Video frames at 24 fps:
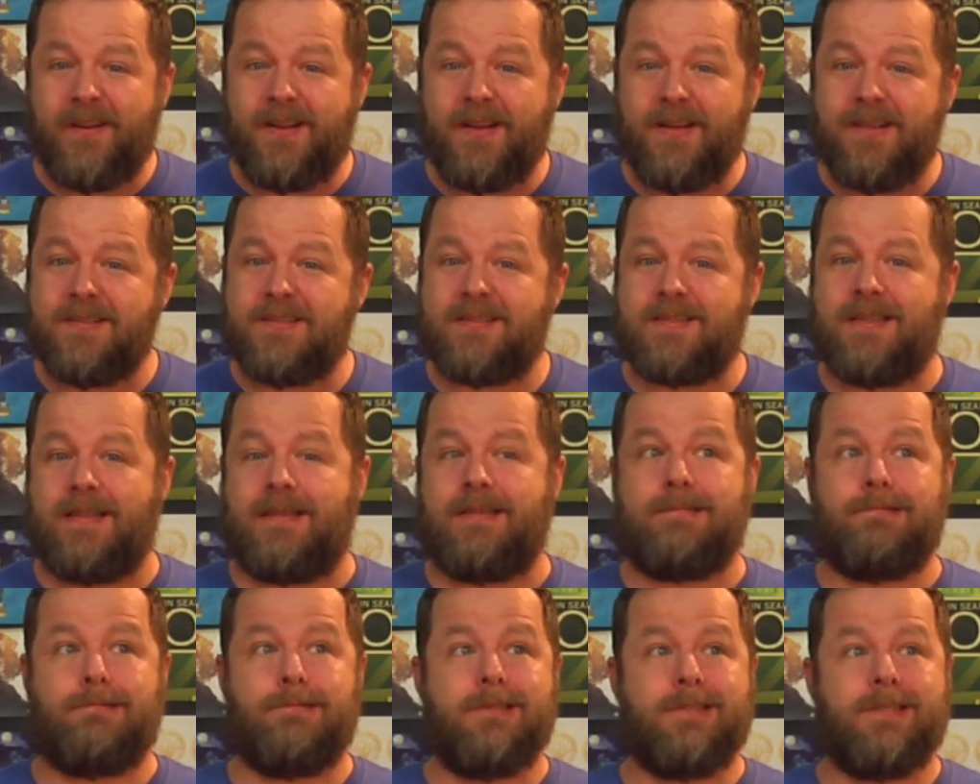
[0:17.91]
us
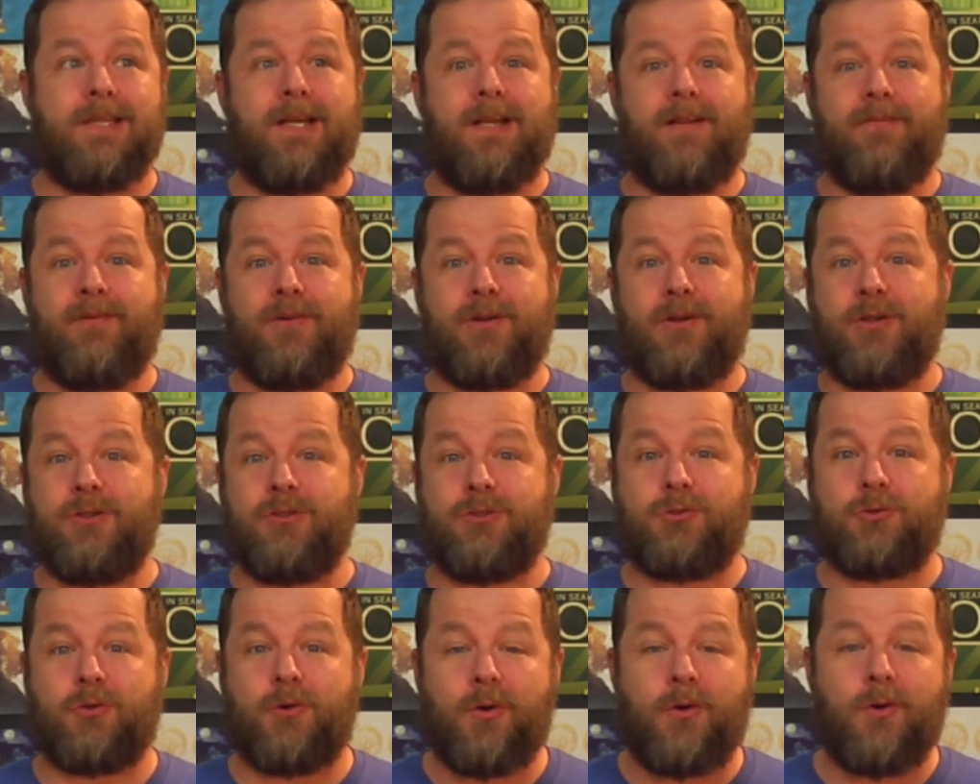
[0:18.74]
that are really out of our
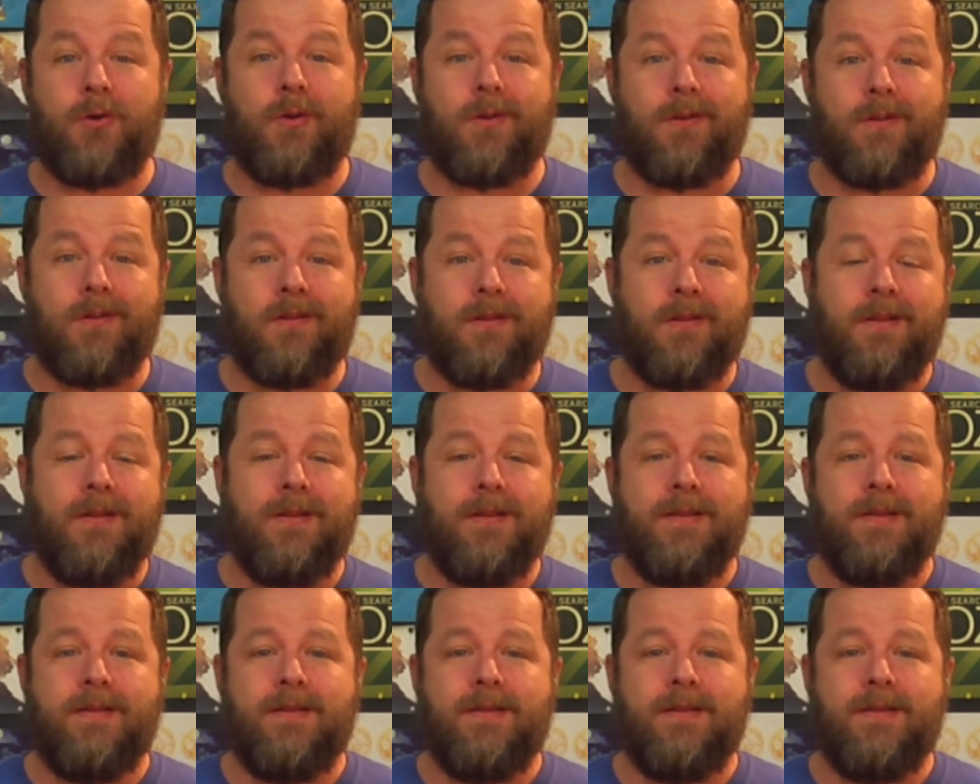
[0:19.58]
control.